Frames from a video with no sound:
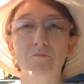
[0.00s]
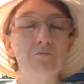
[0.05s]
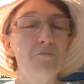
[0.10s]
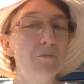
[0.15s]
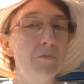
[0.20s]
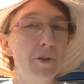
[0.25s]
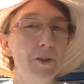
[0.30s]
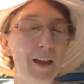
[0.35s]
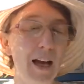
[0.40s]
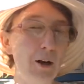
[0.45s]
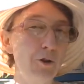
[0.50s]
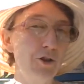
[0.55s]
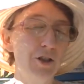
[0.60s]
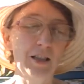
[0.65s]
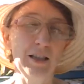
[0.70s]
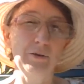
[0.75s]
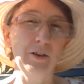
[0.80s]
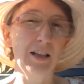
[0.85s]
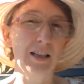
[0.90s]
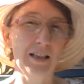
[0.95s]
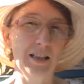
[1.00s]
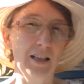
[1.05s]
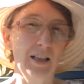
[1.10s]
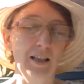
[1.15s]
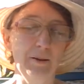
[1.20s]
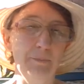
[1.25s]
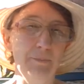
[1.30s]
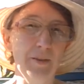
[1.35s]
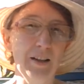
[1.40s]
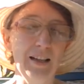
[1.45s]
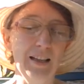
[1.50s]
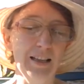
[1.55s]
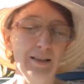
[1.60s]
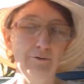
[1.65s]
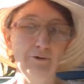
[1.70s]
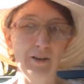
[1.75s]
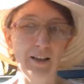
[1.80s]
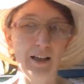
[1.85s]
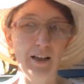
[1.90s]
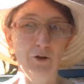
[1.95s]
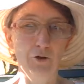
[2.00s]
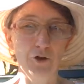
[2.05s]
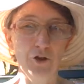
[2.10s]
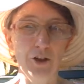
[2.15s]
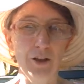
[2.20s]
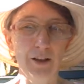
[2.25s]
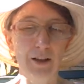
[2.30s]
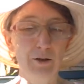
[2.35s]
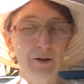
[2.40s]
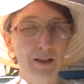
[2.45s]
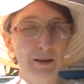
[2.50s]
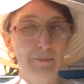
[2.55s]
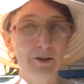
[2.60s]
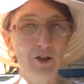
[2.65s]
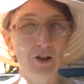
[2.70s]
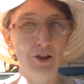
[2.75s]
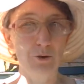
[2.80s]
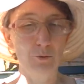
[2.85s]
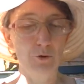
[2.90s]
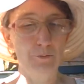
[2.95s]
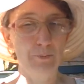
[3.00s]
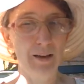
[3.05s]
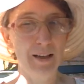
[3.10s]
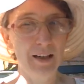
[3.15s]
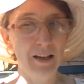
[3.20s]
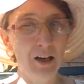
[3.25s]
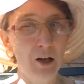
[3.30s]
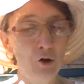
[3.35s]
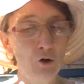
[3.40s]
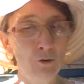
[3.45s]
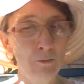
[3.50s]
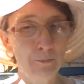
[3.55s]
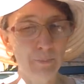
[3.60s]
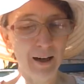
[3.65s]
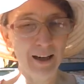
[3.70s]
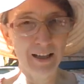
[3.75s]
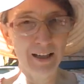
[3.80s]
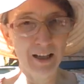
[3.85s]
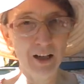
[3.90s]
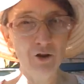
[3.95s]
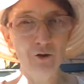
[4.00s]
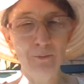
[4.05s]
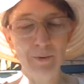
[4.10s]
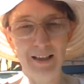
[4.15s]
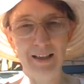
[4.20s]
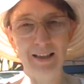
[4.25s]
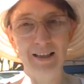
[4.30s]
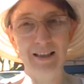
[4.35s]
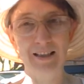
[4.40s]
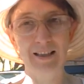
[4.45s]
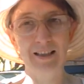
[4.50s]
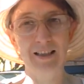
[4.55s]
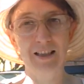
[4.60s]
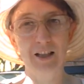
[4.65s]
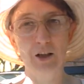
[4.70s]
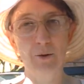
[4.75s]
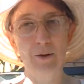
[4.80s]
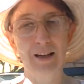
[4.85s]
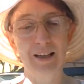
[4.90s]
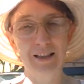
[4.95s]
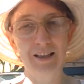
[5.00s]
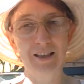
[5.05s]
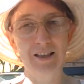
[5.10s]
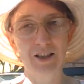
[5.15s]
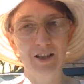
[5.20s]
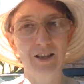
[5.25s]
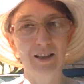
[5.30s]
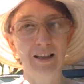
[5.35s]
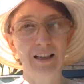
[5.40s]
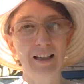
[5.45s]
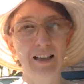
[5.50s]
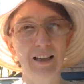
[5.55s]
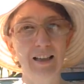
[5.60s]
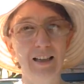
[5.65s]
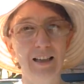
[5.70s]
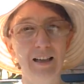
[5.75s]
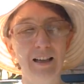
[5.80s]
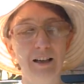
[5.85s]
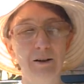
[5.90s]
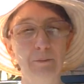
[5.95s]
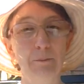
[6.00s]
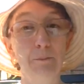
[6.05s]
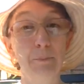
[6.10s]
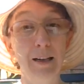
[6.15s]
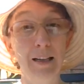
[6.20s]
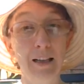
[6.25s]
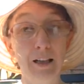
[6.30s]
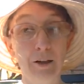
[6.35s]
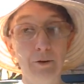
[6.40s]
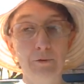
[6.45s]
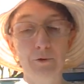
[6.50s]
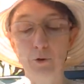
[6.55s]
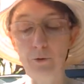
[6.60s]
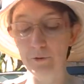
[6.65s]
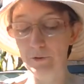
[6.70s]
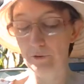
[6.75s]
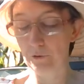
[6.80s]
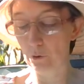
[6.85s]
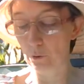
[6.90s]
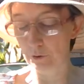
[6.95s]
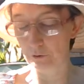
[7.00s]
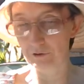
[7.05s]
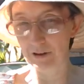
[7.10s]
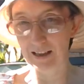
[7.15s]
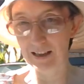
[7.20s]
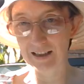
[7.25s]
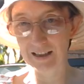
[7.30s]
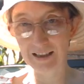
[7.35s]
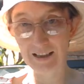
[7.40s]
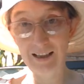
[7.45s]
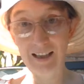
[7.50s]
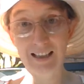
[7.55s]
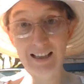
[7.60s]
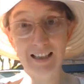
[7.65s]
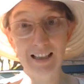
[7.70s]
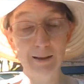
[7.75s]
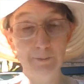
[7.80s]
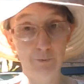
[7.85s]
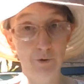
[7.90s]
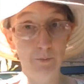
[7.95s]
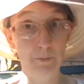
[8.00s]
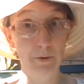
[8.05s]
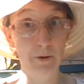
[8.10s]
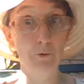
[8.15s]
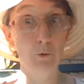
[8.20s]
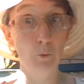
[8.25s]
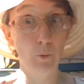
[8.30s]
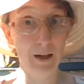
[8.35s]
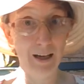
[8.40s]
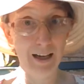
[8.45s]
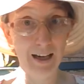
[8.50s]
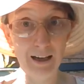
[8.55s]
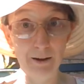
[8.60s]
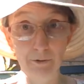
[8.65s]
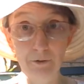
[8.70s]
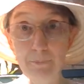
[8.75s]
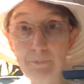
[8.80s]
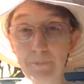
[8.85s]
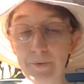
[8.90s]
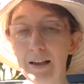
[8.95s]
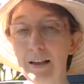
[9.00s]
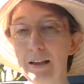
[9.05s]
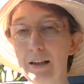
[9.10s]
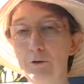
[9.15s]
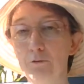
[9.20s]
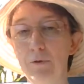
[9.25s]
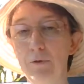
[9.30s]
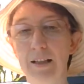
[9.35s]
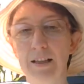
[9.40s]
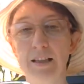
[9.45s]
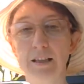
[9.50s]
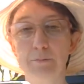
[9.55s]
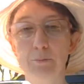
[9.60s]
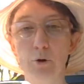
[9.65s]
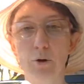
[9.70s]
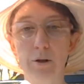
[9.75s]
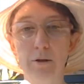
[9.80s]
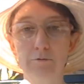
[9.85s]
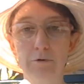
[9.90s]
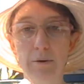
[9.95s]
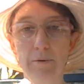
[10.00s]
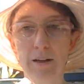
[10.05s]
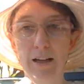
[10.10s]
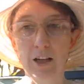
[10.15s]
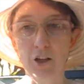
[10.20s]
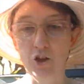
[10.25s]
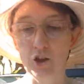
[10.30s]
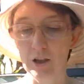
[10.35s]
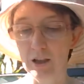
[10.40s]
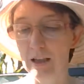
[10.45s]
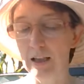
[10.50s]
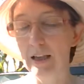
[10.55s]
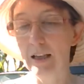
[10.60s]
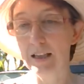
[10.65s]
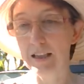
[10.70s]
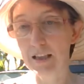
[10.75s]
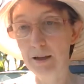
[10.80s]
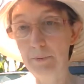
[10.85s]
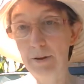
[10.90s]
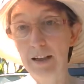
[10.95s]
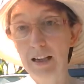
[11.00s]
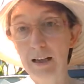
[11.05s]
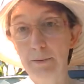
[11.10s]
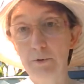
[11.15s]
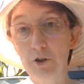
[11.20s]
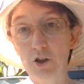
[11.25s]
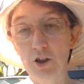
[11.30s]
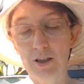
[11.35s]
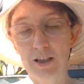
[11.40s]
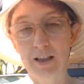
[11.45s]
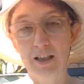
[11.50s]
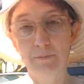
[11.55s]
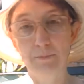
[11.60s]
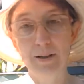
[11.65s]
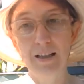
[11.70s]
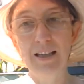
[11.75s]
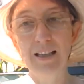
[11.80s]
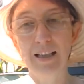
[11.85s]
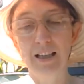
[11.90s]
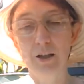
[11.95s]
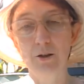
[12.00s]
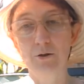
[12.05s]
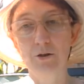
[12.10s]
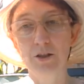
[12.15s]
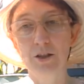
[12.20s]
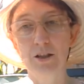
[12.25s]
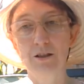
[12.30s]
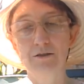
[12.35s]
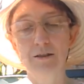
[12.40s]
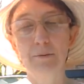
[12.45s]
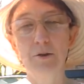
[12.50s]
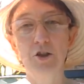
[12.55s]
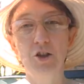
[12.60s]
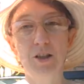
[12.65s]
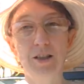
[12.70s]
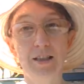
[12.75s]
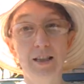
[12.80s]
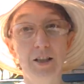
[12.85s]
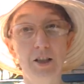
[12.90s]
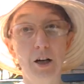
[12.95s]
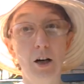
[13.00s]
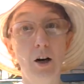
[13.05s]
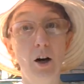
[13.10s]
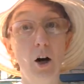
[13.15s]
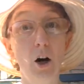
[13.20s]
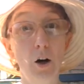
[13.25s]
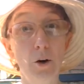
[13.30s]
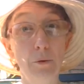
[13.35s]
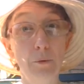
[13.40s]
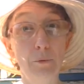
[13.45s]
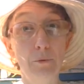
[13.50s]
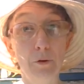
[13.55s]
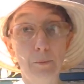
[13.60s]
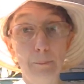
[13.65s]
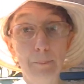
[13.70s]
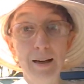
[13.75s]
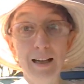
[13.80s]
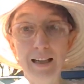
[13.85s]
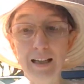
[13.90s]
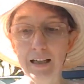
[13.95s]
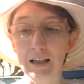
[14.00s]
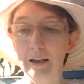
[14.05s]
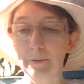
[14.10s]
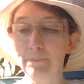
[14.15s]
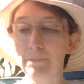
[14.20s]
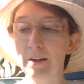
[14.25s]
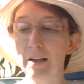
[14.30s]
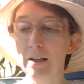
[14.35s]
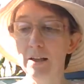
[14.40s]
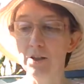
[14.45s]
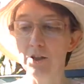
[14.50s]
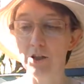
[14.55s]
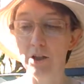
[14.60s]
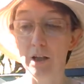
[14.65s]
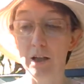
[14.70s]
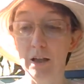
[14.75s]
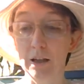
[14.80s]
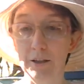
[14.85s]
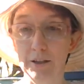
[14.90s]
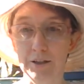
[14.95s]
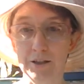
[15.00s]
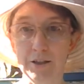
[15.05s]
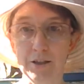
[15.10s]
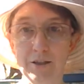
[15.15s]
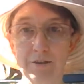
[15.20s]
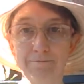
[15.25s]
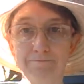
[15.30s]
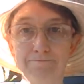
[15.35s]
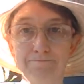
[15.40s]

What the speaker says: thousands of years' time, in a different culture, those images will be by no means so instantly meaningful for the readers. And this is the problem that we have reading the book of Revelation. Some of the images that are being used are images that are unfamiliar to us.